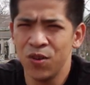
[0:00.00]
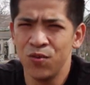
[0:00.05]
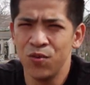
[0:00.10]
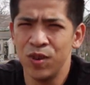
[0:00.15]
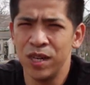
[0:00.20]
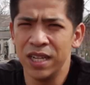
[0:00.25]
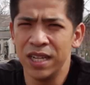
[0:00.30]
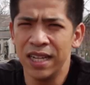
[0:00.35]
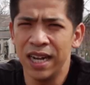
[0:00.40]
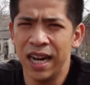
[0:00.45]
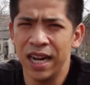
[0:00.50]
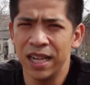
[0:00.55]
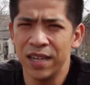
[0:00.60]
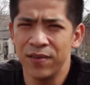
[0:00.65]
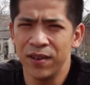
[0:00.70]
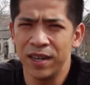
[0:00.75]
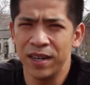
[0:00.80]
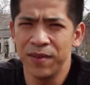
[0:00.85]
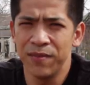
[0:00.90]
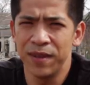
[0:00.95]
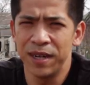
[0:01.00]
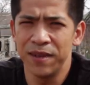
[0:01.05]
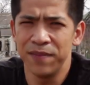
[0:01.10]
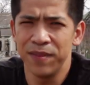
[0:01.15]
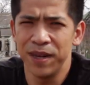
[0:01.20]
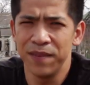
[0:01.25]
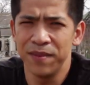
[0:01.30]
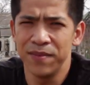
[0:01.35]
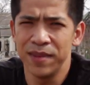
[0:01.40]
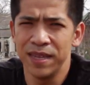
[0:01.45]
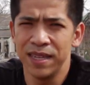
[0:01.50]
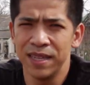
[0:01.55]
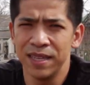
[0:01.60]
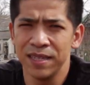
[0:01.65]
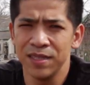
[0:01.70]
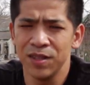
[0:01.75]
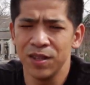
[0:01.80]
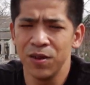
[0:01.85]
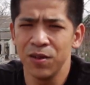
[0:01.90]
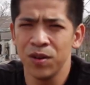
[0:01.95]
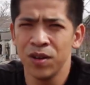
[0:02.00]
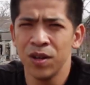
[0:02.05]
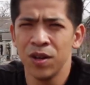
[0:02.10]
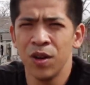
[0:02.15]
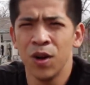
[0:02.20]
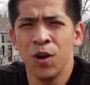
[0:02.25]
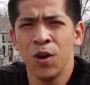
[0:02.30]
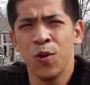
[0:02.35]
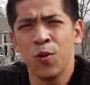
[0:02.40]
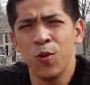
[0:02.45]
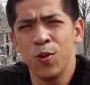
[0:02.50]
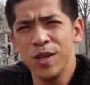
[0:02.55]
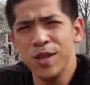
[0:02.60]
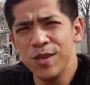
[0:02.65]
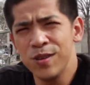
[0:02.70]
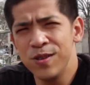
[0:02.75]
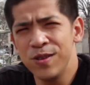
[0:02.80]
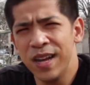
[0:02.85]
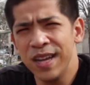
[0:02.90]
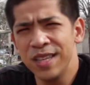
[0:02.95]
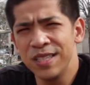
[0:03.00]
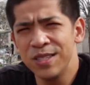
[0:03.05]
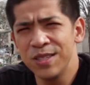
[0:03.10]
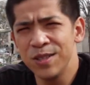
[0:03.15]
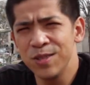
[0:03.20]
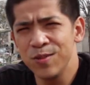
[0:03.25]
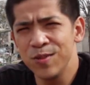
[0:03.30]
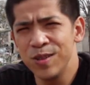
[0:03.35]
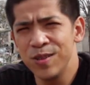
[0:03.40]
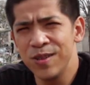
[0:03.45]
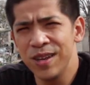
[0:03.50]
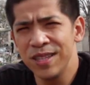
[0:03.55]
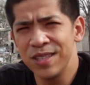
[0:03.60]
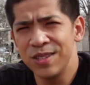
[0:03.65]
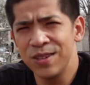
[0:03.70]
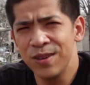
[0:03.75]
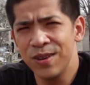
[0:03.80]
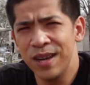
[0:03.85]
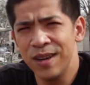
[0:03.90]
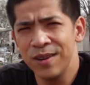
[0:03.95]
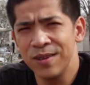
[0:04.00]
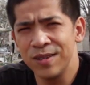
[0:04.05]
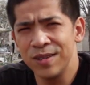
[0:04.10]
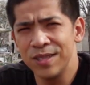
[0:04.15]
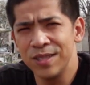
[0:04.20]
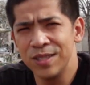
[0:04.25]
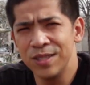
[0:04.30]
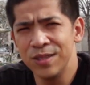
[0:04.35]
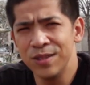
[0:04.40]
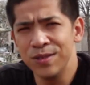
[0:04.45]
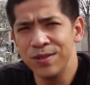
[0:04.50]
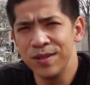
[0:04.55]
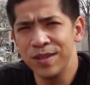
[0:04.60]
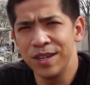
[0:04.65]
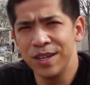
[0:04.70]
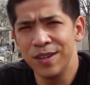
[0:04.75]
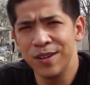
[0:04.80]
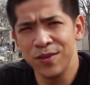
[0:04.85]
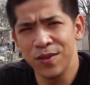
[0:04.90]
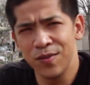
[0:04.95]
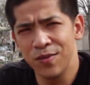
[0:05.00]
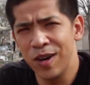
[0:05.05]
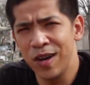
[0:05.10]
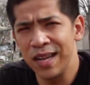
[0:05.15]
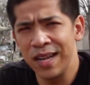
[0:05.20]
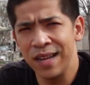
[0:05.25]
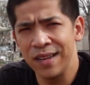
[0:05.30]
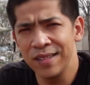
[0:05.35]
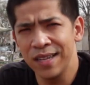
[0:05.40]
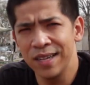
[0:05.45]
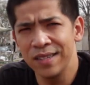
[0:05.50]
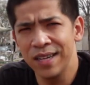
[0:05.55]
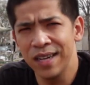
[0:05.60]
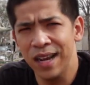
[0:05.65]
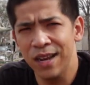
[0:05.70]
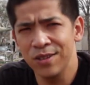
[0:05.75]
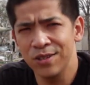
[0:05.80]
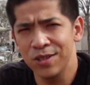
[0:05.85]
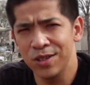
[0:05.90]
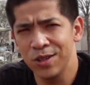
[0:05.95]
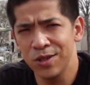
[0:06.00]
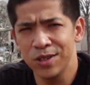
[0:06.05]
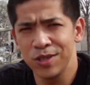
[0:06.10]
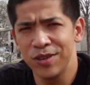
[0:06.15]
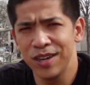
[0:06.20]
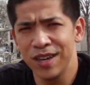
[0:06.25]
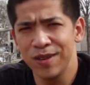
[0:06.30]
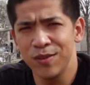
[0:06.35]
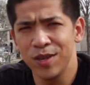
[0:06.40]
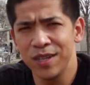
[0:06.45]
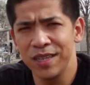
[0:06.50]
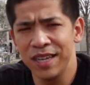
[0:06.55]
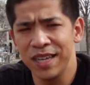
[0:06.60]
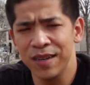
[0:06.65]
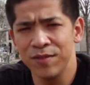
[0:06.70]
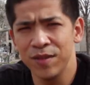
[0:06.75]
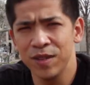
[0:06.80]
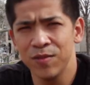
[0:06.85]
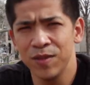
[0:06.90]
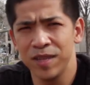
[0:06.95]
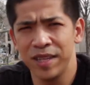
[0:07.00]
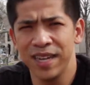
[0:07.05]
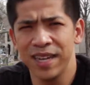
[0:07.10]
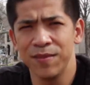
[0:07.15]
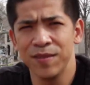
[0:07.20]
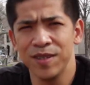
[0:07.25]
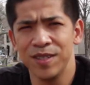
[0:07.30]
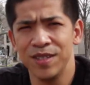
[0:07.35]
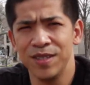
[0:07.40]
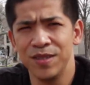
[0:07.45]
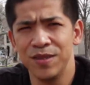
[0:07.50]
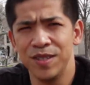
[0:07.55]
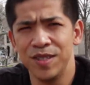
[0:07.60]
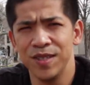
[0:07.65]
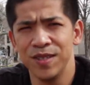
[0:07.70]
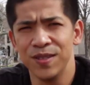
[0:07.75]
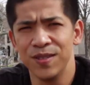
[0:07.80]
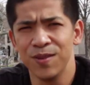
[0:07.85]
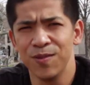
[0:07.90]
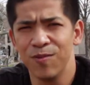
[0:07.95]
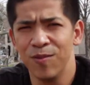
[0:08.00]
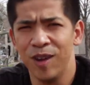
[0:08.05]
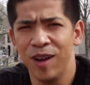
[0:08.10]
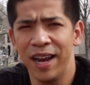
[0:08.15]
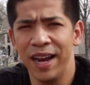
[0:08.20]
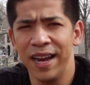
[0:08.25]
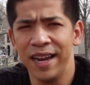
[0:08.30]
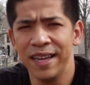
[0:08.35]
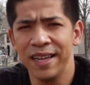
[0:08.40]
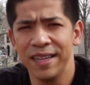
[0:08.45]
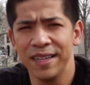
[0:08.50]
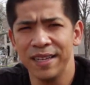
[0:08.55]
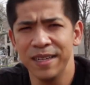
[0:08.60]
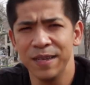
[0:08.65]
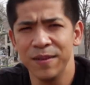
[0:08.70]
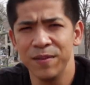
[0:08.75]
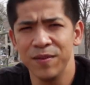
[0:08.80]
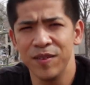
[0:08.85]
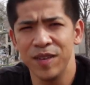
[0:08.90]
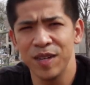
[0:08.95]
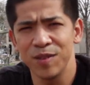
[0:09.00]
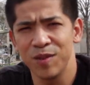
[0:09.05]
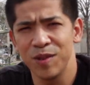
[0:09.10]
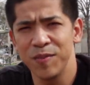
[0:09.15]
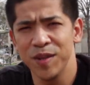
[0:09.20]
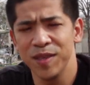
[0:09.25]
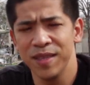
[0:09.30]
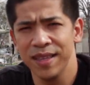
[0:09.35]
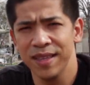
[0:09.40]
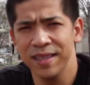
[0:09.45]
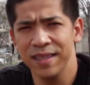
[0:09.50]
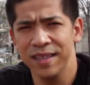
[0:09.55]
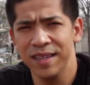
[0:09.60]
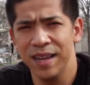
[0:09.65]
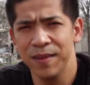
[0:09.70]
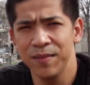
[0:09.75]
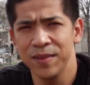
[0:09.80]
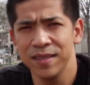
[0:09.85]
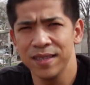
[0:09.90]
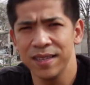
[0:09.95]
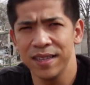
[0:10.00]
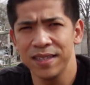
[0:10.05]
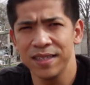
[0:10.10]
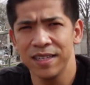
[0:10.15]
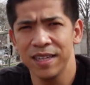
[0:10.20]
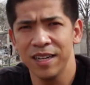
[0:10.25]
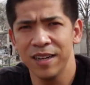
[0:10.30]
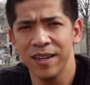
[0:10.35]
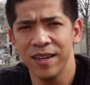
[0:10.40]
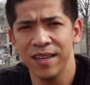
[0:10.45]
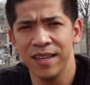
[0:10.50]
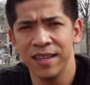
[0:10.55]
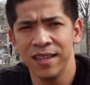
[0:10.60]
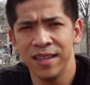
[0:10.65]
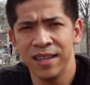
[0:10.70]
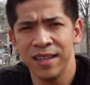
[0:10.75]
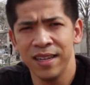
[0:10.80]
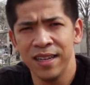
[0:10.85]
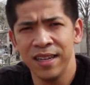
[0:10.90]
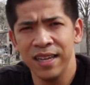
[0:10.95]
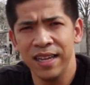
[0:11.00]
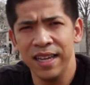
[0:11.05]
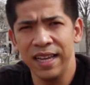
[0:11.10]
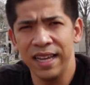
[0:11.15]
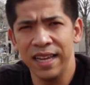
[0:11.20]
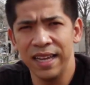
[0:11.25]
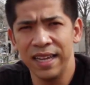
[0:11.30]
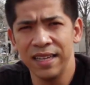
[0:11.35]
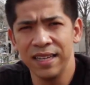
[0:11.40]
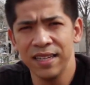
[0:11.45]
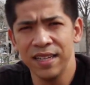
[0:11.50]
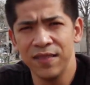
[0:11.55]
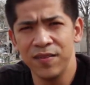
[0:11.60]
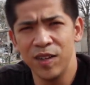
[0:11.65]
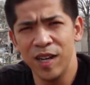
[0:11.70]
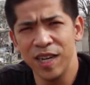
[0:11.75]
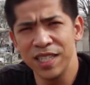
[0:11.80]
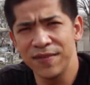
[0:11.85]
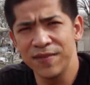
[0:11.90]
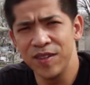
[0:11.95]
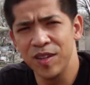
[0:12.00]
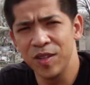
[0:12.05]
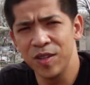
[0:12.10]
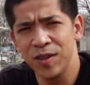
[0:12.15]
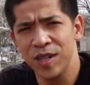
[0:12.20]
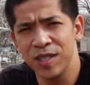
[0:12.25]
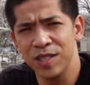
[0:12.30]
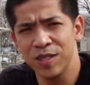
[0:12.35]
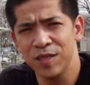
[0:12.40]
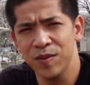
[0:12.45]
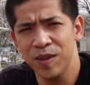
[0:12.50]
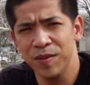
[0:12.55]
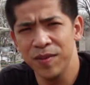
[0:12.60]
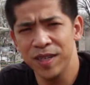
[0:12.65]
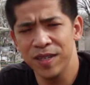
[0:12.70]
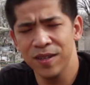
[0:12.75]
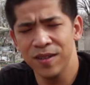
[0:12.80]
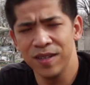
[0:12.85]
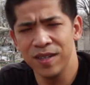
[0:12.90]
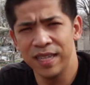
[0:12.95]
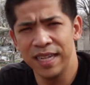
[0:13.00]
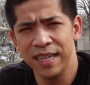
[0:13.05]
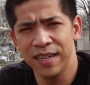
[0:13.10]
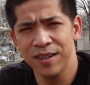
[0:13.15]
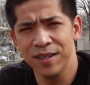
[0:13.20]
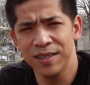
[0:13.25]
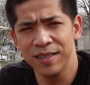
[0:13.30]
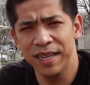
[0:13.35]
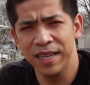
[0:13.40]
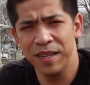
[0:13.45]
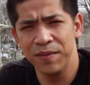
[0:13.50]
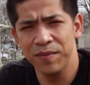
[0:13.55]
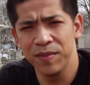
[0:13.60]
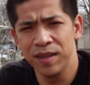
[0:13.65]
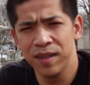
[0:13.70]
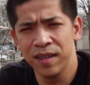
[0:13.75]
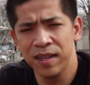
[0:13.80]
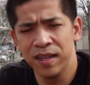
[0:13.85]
really highly recommended by me. So what do you guys use when you guys go out and shoot? You know, if you're running outside your house, you can only grab one camera. What camera do you choose and why? If you guys want to put that in the comments, I'd like to hear it. And if you guys have any other questions about my current gear setup,